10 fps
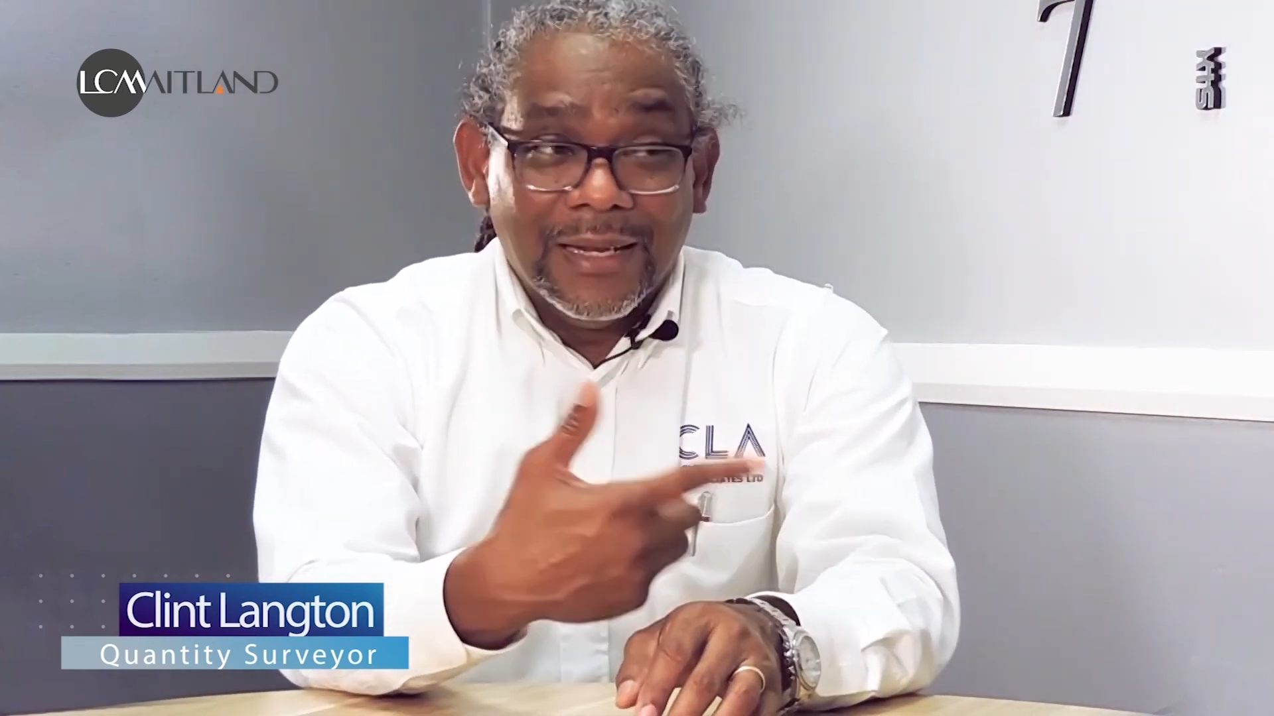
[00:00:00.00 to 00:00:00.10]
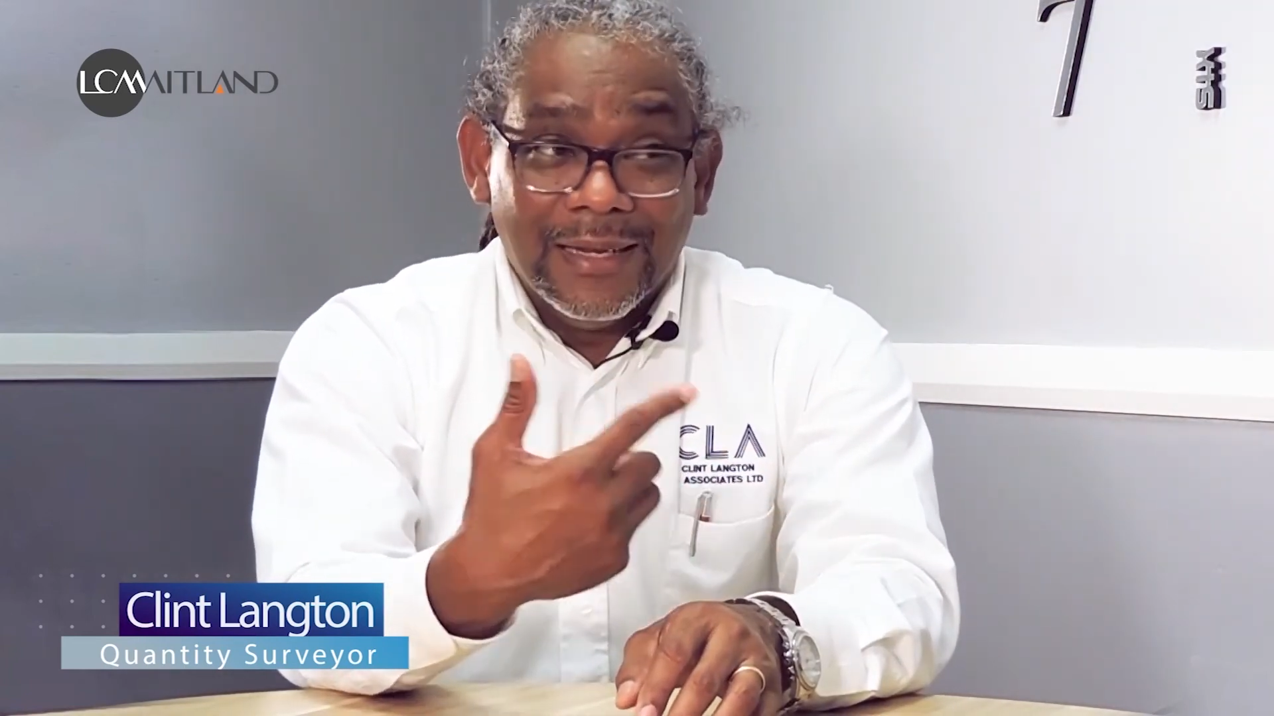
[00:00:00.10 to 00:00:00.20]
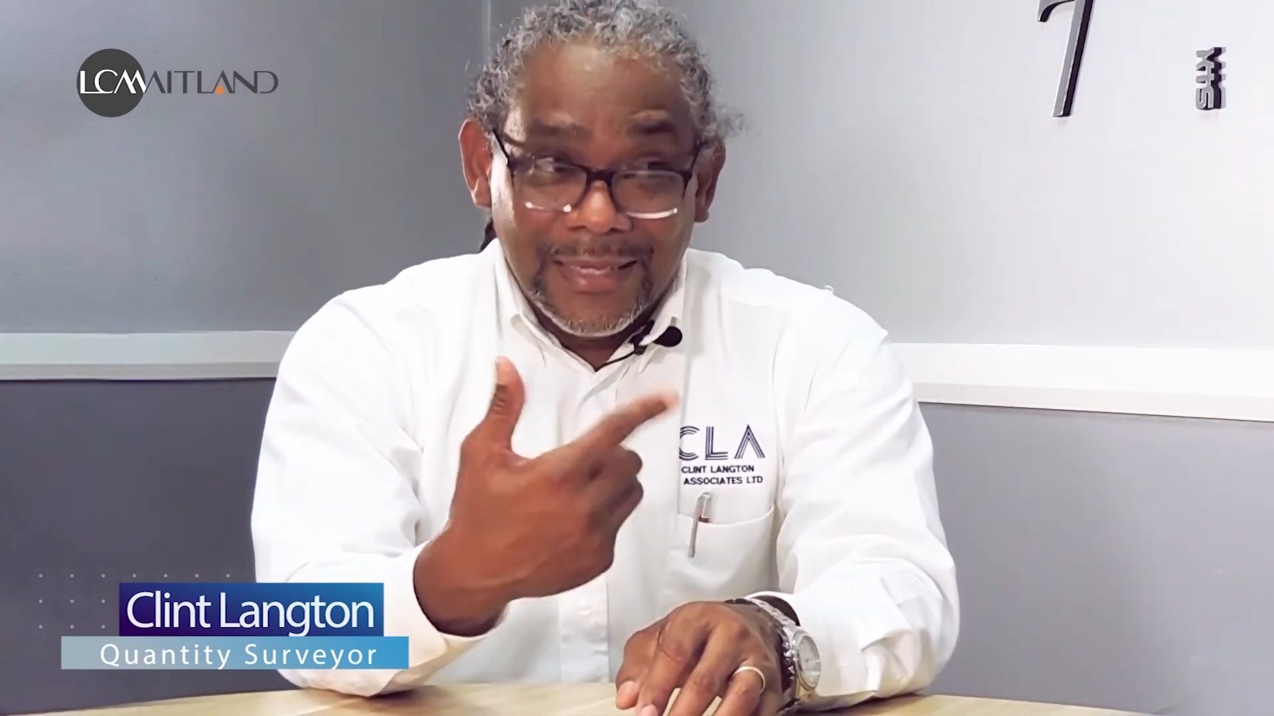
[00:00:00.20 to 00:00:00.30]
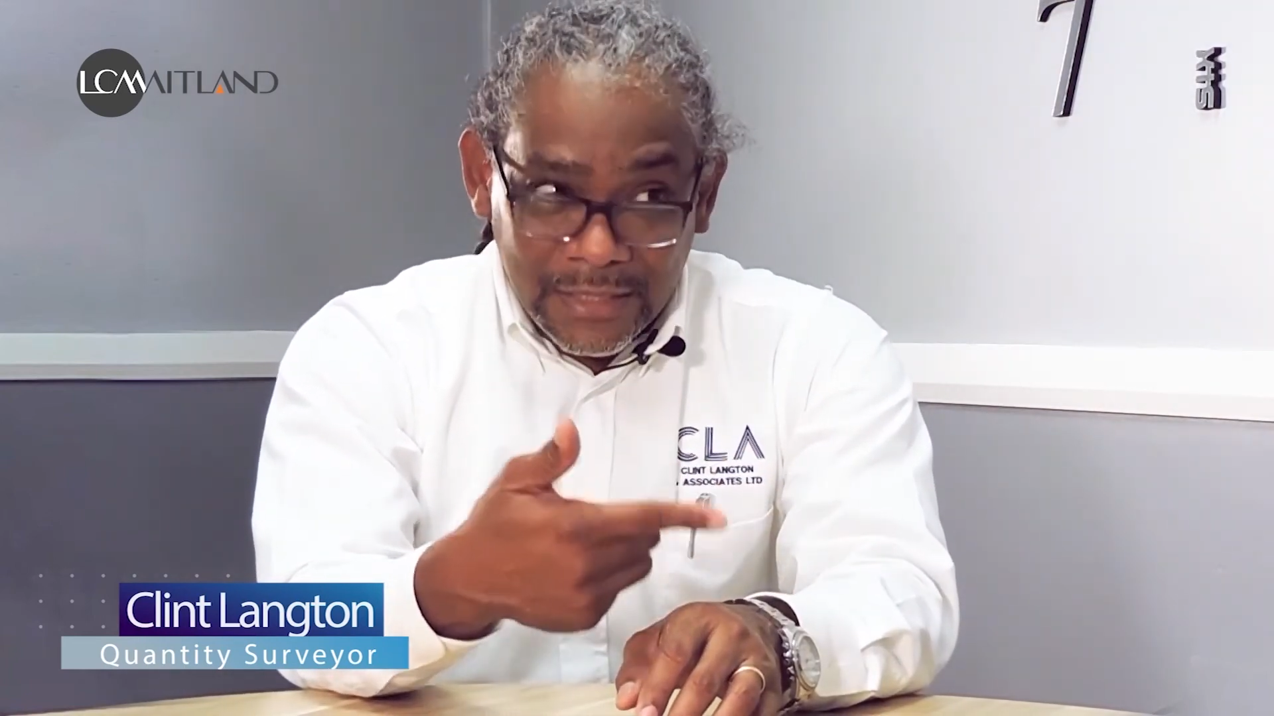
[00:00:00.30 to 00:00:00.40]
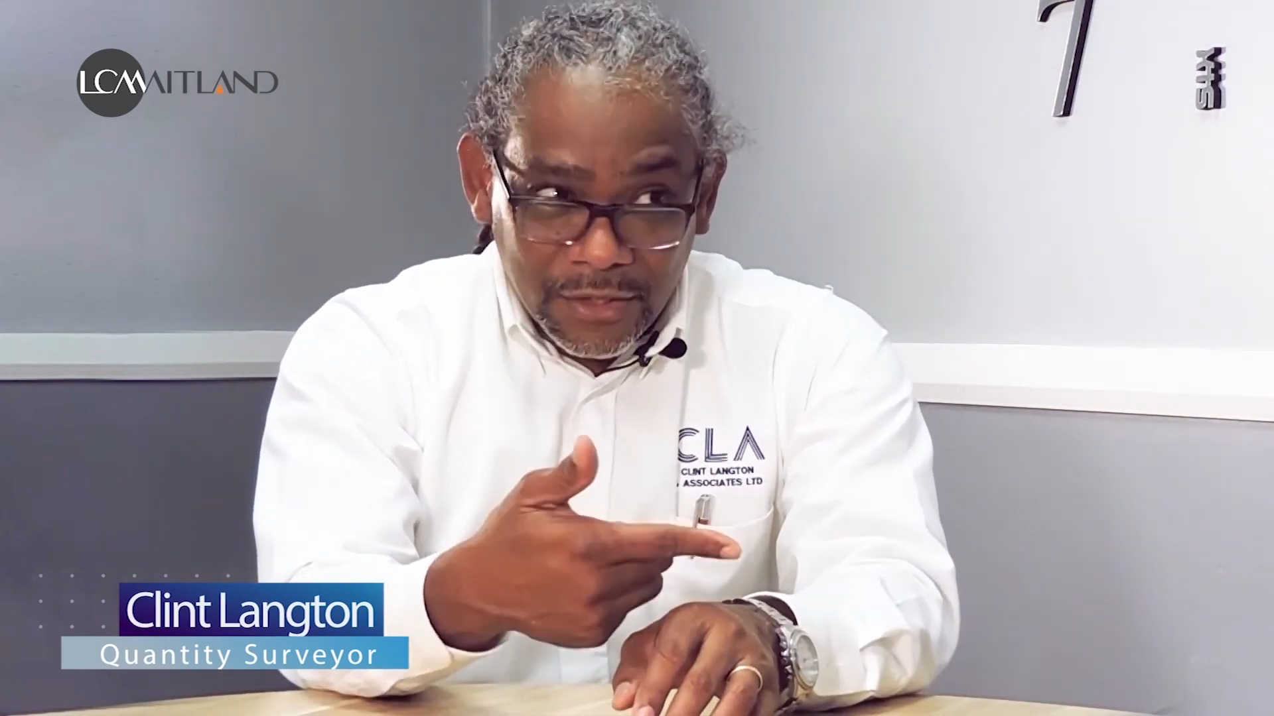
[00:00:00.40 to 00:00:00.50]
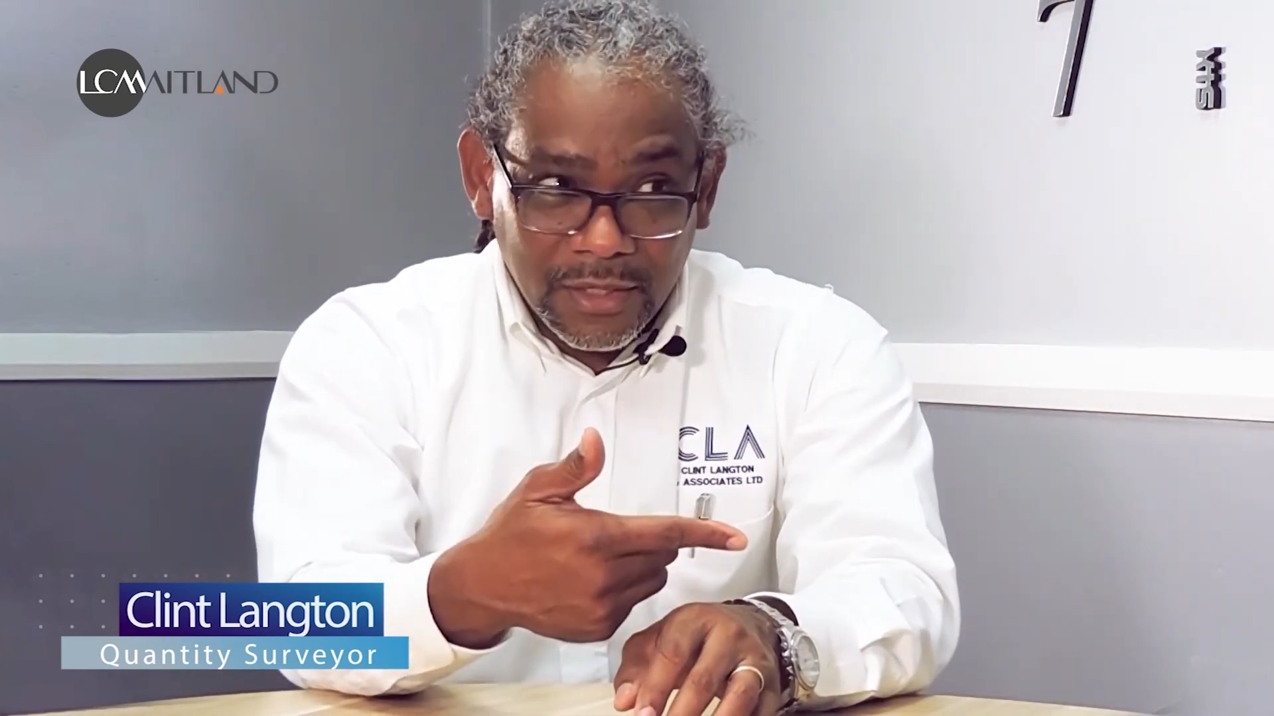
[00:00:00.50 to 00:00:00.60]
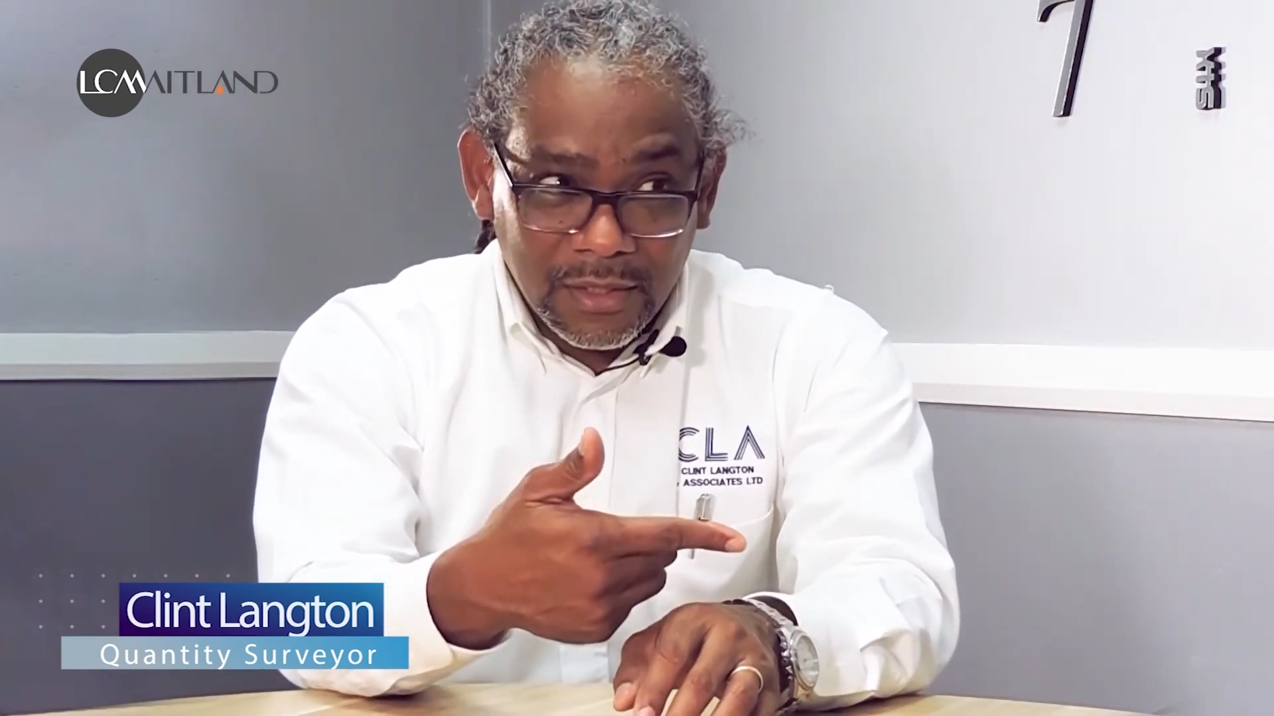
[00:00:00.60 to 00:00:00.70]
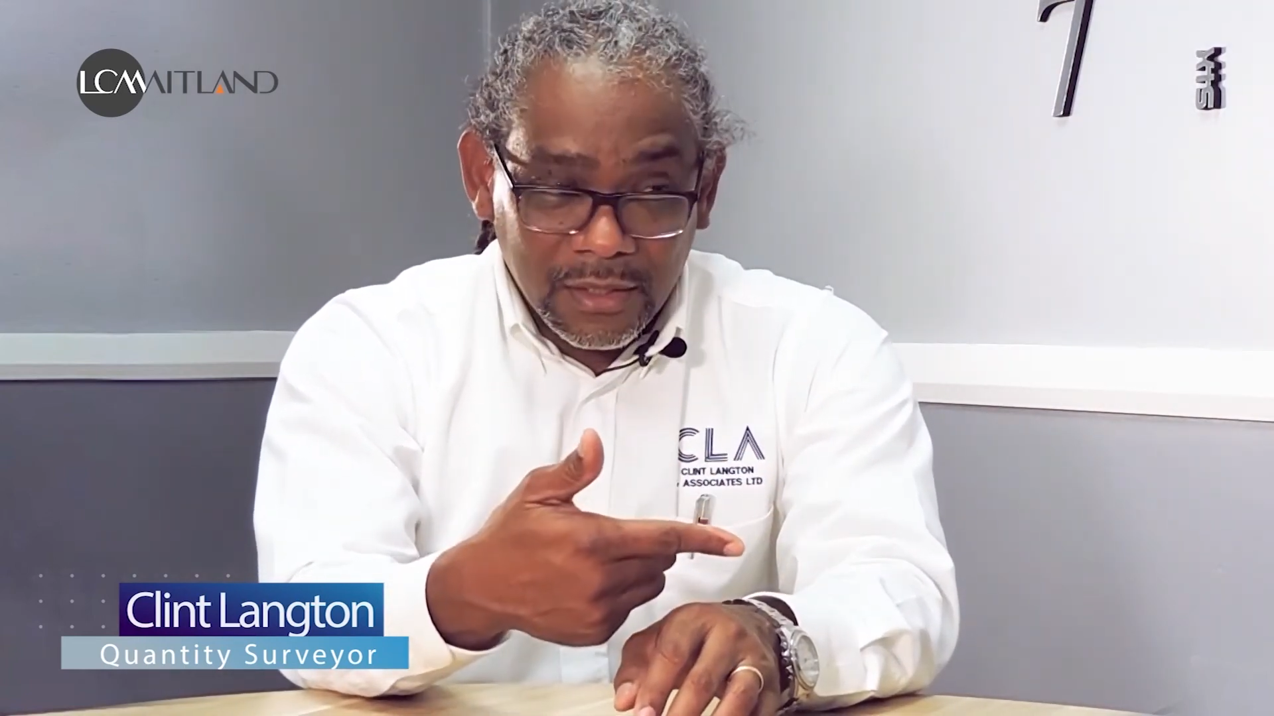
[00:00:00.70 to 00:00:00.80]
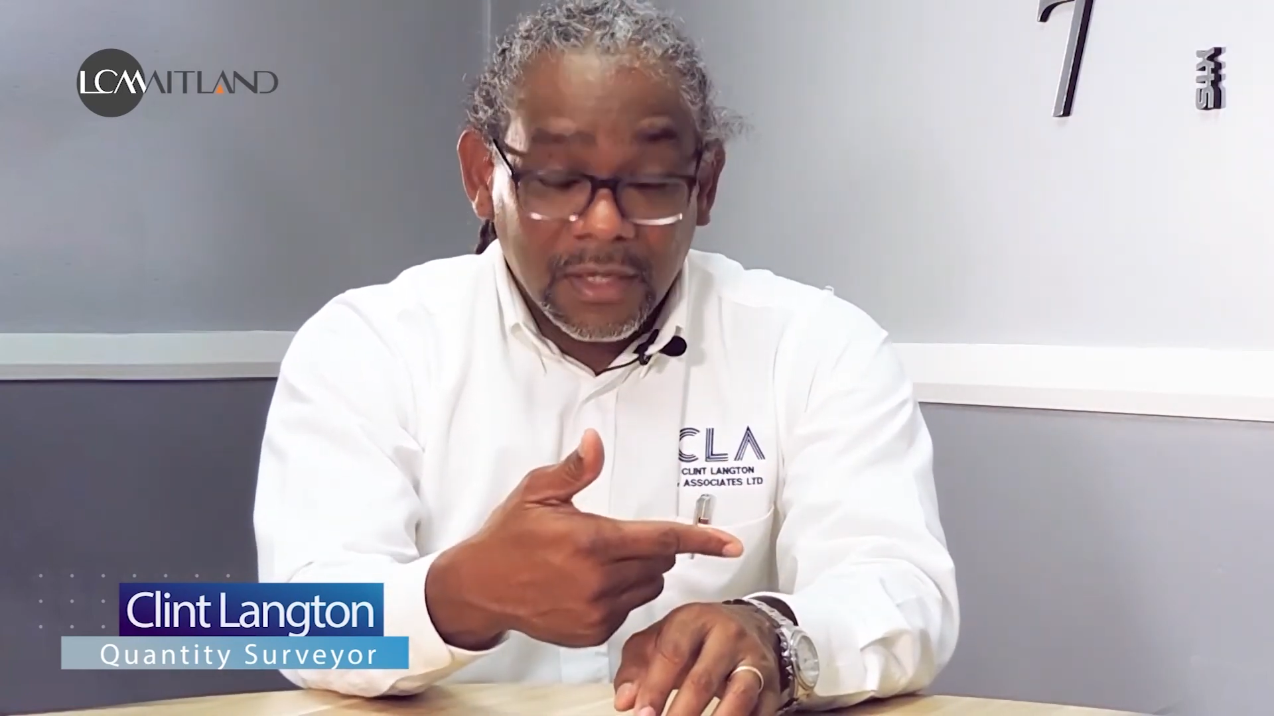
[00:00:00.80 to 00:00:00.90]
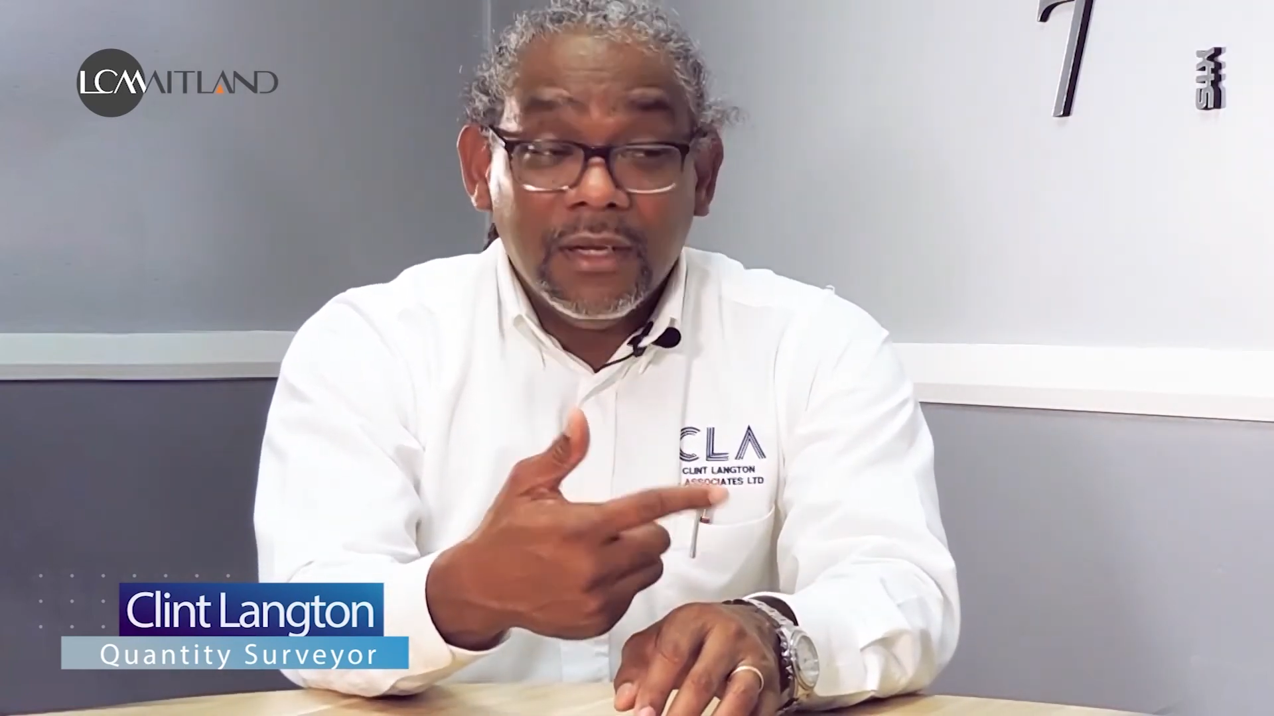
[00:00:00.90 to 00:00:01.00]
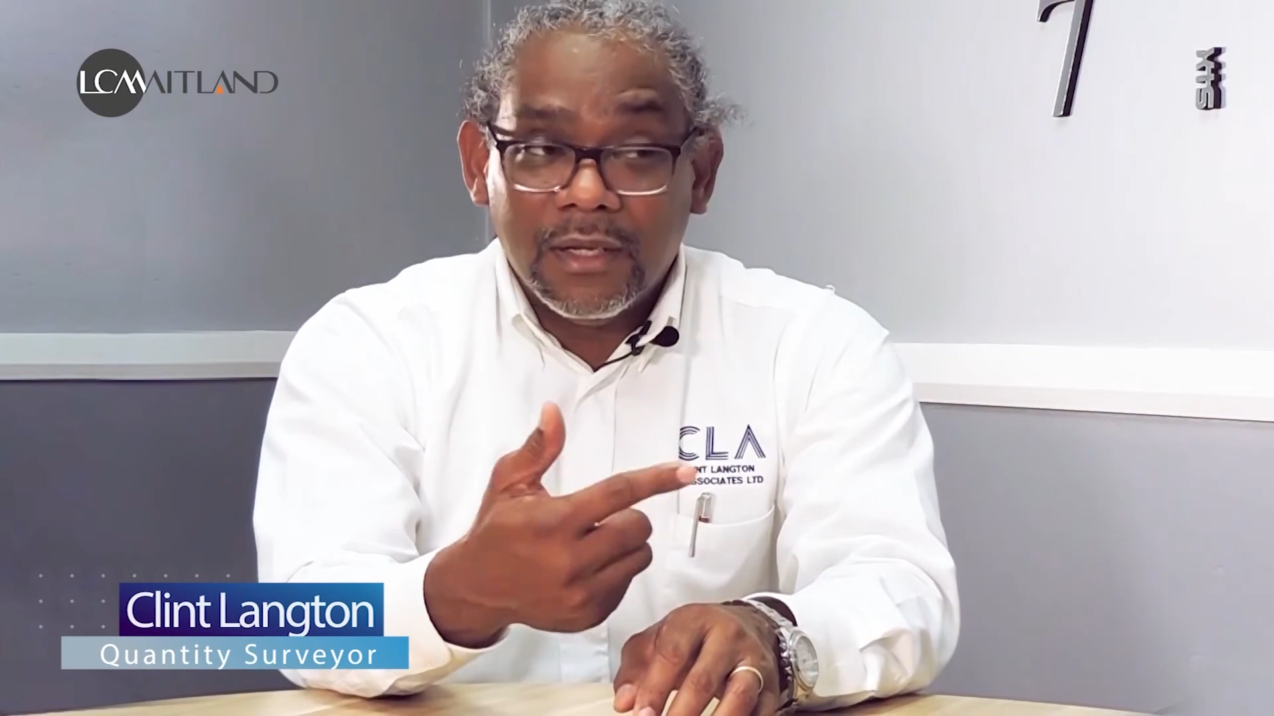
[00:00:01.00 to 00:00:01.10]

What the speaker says: literally